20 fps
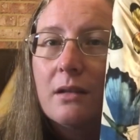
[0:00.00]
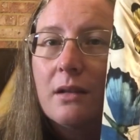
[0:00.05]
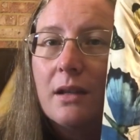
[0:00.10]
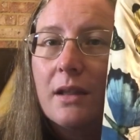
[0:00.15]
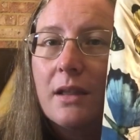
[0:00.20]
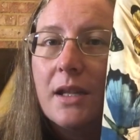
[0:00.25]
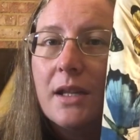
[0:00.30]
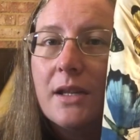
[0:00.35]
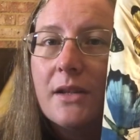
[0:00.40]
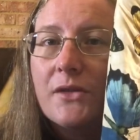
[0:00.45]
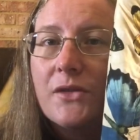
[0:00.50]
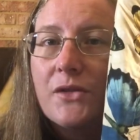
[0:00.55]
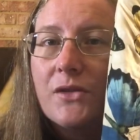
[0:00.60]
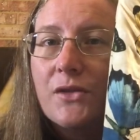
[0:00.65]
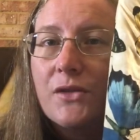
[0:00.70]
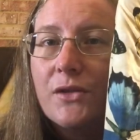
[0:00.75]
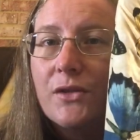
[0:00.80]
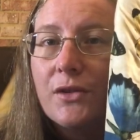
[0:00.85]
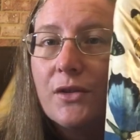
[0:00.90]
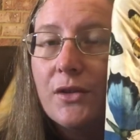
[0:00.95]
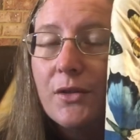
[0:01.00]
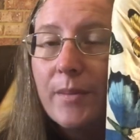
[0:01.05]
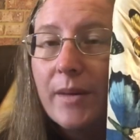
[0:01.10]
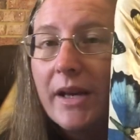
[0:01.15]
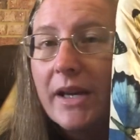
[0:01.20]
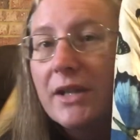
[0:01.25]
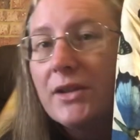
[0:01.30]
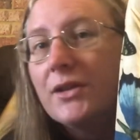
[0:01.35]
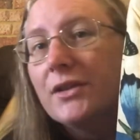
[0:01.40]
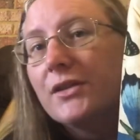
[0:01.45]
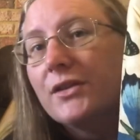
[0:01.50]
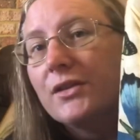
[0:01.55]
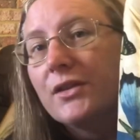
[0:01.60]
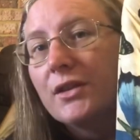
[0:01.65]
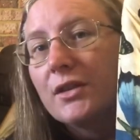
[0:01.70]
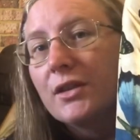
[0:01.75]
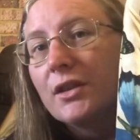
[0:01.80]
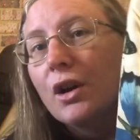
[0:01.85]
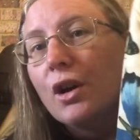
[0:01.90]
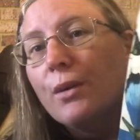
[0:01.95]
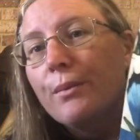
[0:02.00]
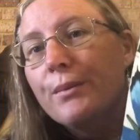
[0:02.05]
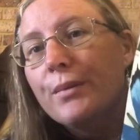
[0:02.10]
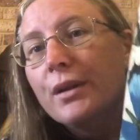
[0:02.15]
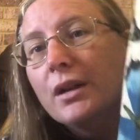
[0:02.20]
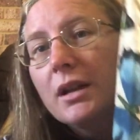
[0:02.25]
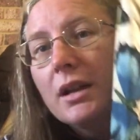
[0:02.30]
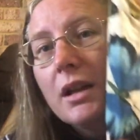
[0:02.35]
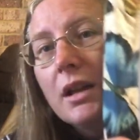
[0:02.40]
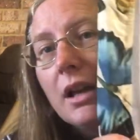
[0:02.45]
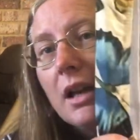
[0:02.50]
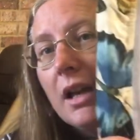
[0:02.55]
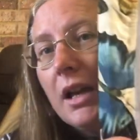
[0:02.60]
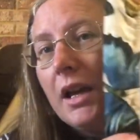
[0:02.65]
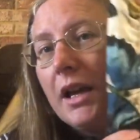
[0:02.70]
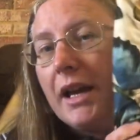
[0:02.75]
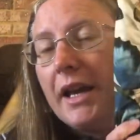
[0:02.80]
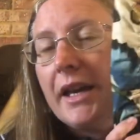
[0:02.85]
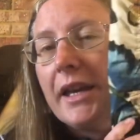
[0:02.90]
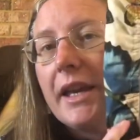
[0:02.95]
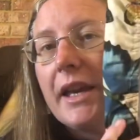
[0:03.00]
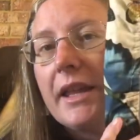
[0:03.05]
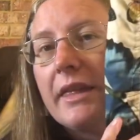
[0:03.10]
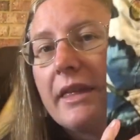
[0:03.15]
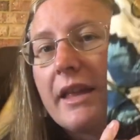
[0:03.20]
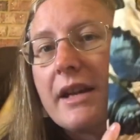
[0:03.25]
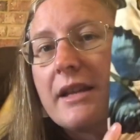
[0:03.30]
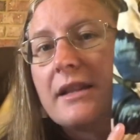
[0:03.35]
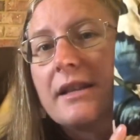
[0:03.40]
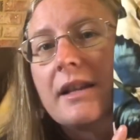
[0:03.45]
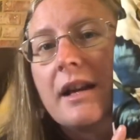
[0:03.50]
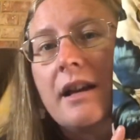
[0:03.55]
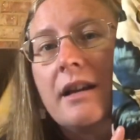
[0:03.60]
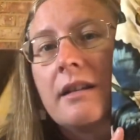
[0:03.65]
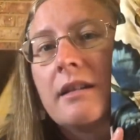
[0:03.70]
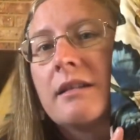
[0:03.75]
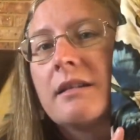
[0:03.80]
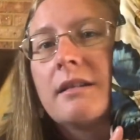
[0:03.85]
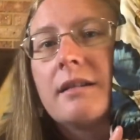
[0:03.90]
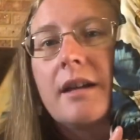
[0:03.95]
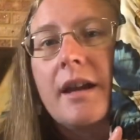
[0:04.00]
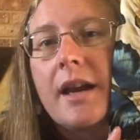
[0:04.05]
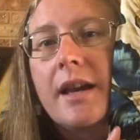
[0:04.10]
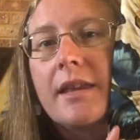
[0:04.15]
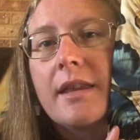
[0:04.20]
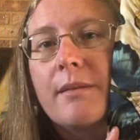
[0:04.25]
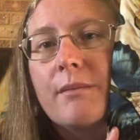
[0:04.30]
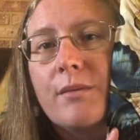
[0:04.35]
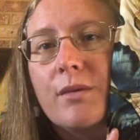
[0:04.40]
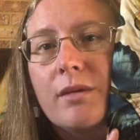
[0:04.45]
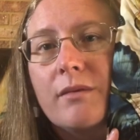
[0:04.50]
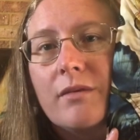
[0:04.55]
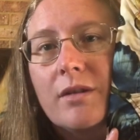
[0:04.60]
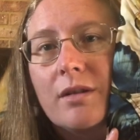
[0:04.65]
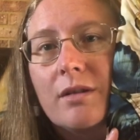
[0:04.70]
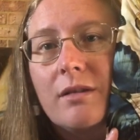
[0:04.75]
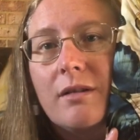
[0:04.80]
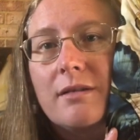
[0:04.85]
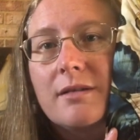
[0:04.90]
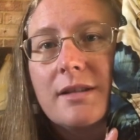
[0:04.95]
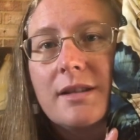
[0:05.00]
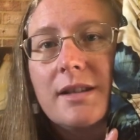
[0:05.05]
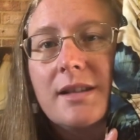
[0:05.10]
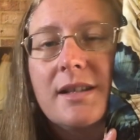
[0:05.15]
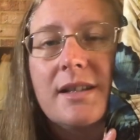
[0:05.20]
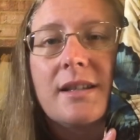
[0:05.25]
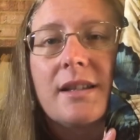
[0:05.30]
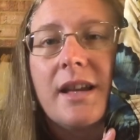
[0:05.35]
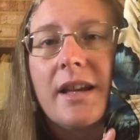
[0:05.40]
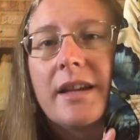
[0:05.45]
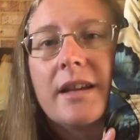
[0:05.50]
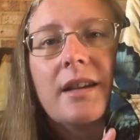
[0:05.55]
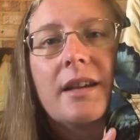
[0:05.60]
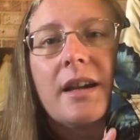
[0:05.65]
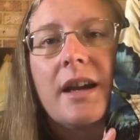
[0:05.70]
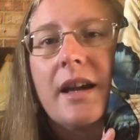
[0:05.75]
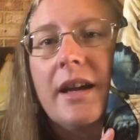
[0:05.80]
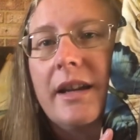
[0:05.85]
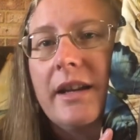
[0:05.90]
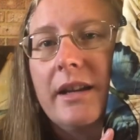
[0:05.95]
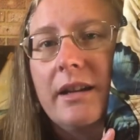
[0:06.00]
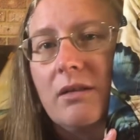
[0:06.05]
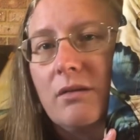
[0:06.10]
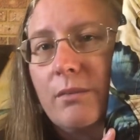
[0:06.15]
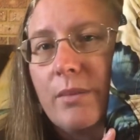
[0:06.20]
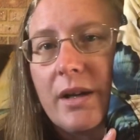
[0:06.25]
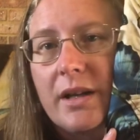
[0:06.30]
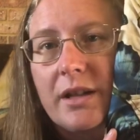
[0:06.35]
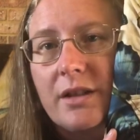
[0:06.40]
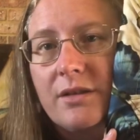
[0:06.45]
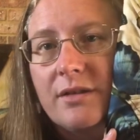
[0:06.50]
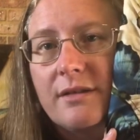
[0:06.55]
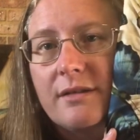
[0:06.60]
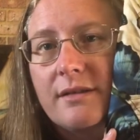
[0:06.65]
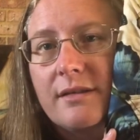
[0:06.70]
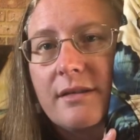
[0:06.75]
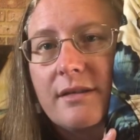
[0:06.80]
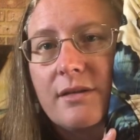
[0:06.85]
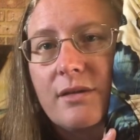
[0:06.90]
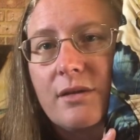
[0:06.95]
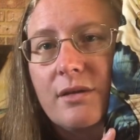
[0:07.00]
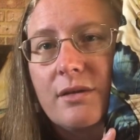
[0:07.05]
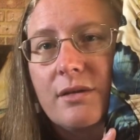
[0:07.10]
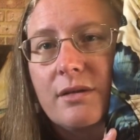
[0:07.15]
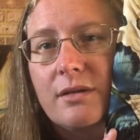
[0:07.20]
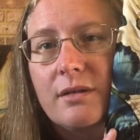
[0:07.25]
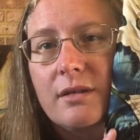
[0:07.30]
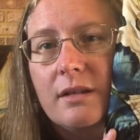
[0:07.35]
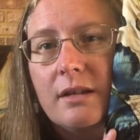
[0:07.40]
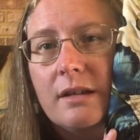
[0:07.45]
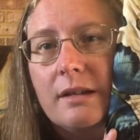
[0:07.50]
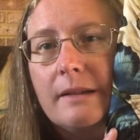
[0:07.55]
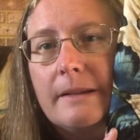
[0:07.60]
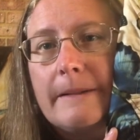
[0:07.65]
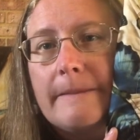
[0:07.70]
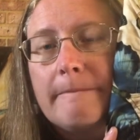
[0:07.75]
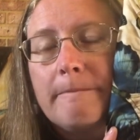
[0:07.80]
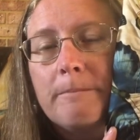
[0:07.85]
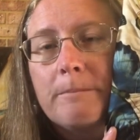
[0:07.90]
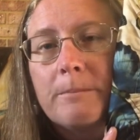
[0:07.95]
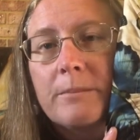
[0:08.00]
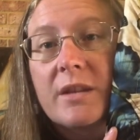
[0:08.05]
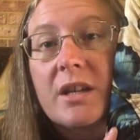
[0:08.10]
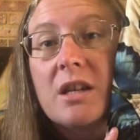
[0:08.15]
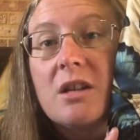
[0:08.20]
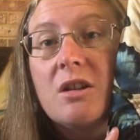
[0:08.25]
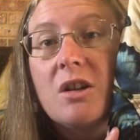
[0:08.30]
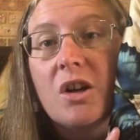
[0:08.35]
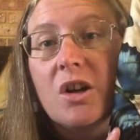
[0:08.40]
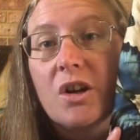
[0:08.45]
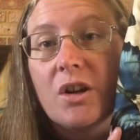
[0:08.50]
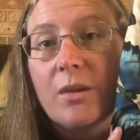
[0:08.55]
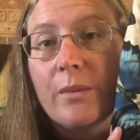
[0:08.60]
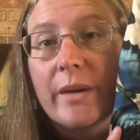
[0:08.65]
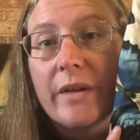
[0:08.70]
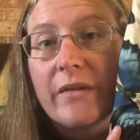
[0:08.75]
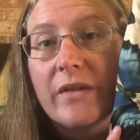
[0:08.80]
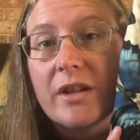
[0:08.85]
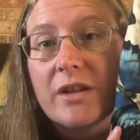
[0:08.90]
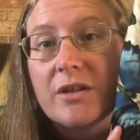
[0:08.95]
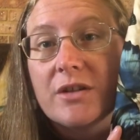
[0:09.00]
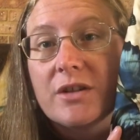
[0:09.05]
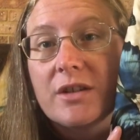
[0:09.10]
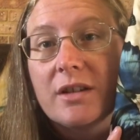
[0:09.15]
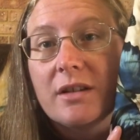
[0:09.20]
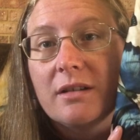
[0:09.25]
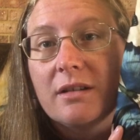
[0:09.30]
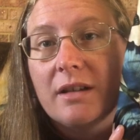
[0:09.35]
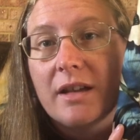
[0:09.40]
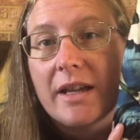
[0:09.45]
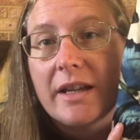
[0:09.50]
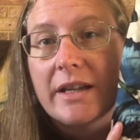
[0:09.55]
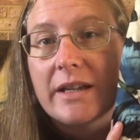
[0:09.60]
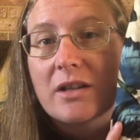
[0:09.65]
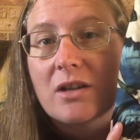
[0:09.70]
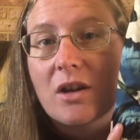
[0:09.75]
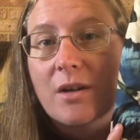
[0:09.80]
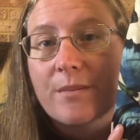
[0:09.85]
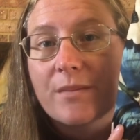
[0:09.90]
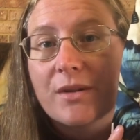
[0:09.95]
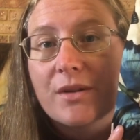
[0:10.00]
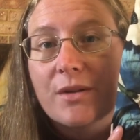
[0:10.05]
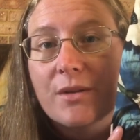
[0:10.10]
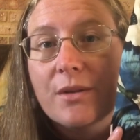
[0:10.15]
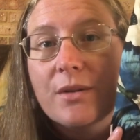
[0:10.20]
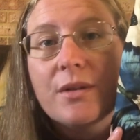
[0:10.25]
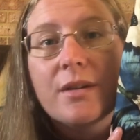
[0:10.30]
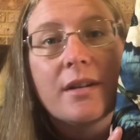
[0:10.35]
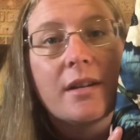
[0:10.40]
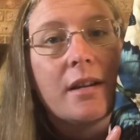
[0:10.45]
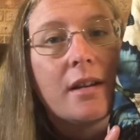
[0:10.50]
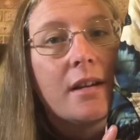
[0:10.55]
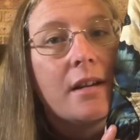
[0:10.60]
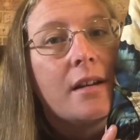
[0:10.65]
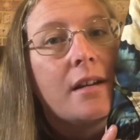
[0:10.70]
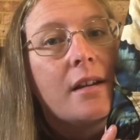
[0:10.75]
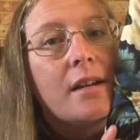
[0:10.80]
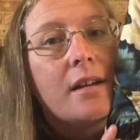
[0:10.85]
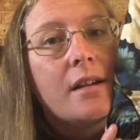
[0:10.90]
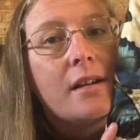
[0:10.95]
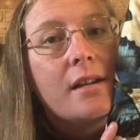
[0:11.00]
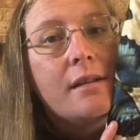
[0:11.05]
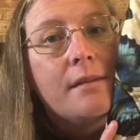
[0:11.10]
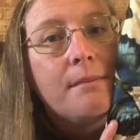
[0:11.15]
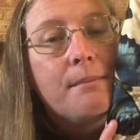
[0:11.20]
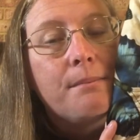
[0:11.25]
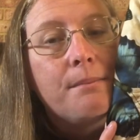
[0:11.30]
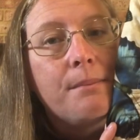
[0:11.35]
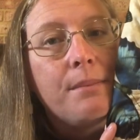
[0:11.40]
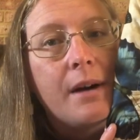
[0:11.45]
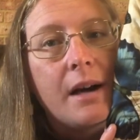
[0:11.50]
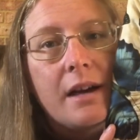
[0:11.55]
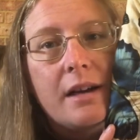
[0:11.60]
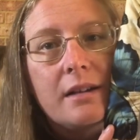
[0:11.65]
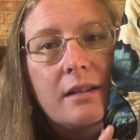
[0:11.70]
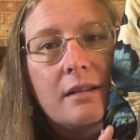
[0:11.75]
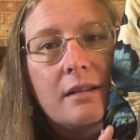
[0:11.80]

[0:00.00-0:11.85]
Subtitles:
think it's 2 pages to the top, and get that done, and then move across. This is like 80 odd pages, so not going to be finished anytime soon, but